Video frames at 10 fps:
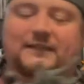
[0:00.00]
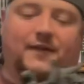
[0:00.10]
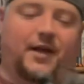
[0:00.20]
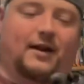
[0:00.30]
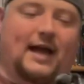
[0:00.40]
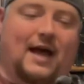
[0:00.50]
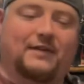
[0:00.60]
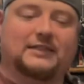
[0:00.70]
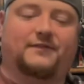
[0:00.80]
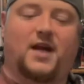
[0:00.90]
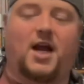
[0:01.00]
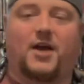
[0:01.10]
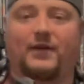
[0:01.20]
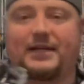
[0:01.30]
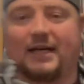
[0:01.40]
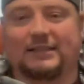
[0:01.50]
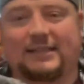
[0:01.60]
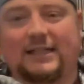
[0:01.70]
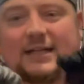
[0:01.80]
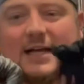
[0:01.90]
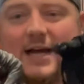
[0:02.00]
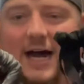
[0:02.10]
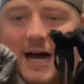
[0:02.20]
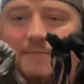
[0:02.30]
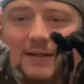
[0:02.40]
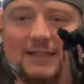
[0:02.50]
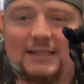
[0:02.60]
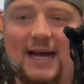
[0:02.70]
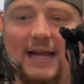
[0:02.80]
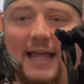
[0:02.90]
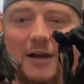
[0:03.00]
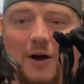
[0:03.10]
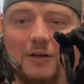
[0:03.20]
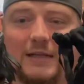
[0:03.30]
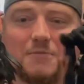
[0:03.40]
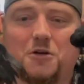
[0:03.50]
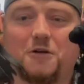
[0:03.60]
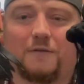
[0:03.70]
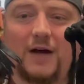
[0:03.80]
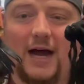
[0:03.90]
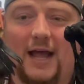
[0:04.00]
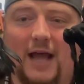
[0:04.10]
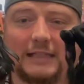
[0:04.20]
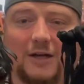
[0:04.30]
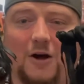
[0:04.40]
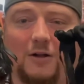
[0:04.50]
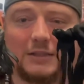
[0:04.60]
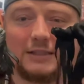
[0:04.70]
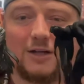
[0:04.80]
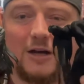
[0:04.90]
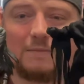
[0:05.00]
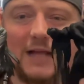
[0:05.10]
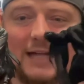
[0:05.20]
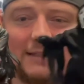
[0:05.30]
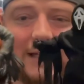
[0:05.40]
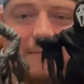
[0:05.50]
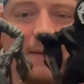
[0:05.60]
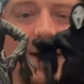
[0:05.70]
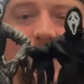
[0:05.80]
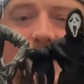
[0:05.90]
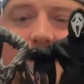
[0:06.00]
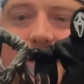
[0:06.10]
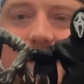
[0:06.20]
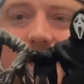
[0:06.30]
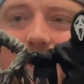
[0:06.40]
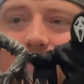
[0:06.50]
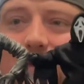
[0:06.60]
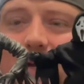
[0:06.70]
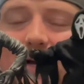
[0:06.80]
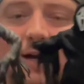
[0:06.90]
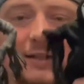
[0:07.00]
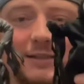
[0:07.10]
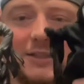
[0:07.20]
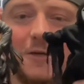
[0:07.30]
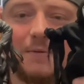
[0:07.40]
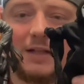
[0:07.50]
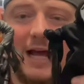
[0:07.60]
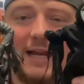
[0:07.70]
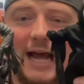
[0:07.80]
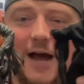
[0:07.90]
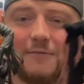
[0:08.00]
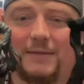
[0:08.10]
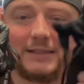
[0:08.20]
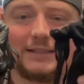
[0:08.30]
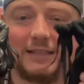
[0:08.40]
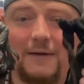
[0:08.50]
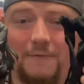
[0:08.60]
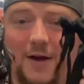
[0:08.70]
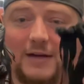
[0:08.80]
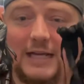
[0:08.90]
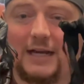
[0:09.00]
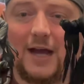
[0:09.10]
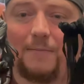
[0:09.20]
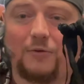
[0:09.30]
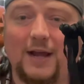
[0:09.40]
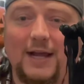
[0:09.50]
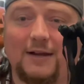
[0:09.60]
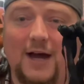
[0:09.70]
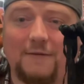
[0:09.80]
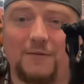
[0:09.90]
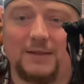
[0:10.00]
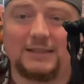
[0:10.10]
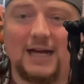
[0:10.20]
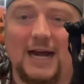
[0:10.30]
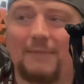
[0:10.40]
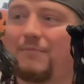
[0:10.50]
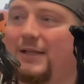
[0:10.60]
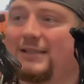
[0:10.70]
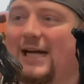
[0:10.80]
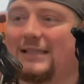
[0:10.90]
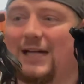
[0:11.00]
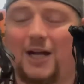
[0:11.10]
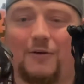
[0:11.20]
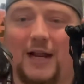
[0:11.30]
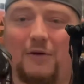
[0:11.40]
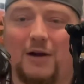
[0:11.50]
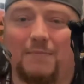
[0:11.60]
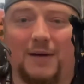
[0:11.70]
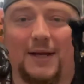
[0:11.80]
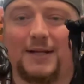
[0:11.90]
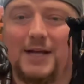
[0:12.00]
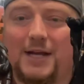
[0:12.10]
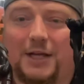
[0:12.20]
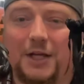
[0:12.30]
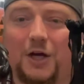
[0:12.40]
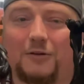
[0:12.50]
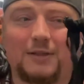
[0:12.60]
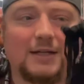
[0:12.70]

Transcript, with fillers: figure I have. He's very dusty, uh, but this guy can hardly move. Uh, it's all just hard plastic, but you know, super glad to have him. This is a very needed upgrade uh, from this guy. This guy's not going anywhere, but you know,